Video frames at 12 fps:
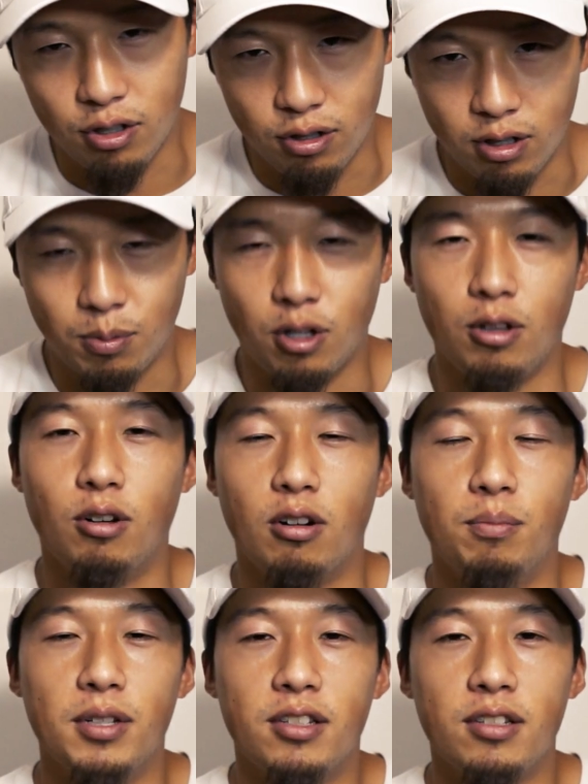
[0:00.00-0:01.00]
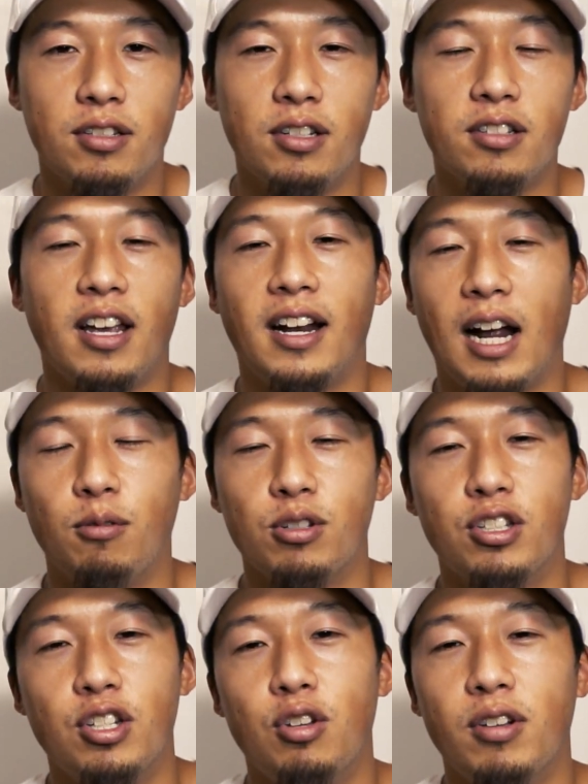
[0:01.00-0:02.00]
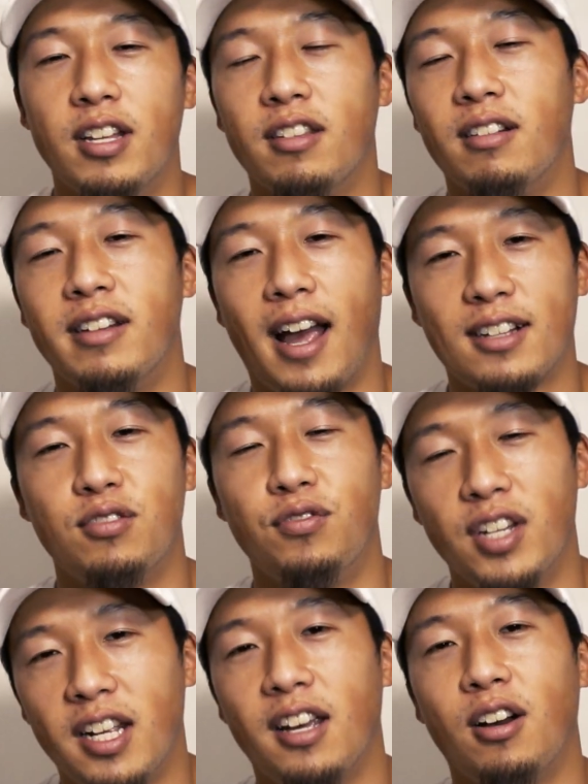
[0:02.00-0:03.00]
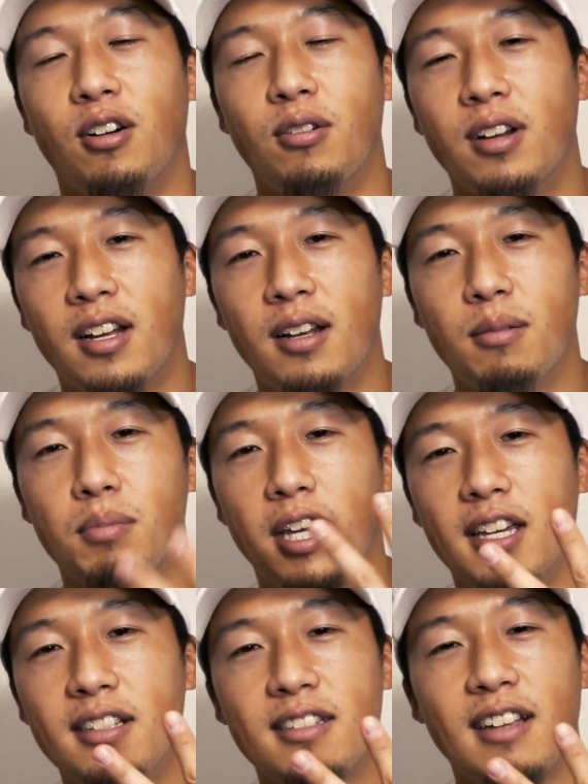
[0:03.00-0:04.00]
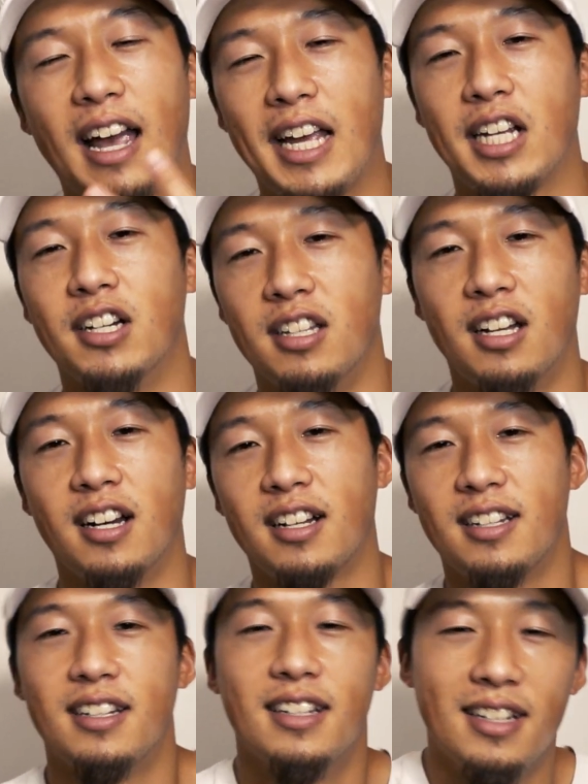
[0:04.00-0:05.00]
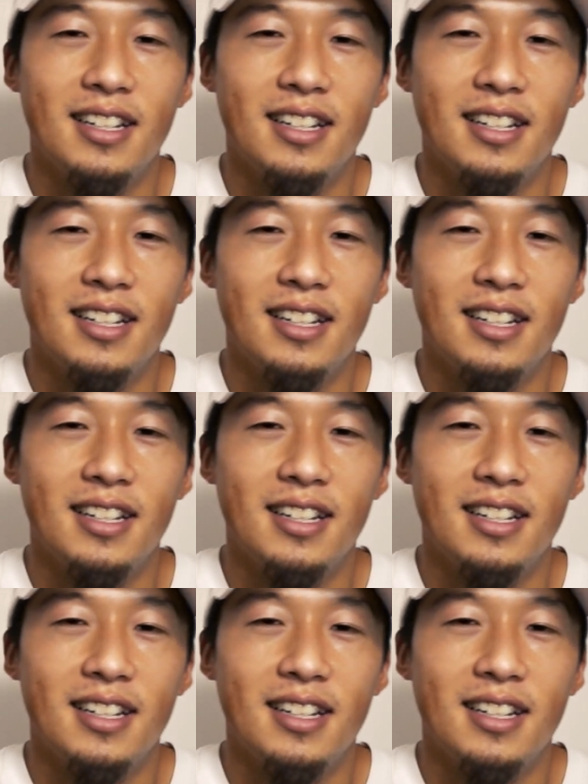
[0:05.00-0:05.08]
make sure you support your local businesses, and I will see you in the next video. Peace and good luck.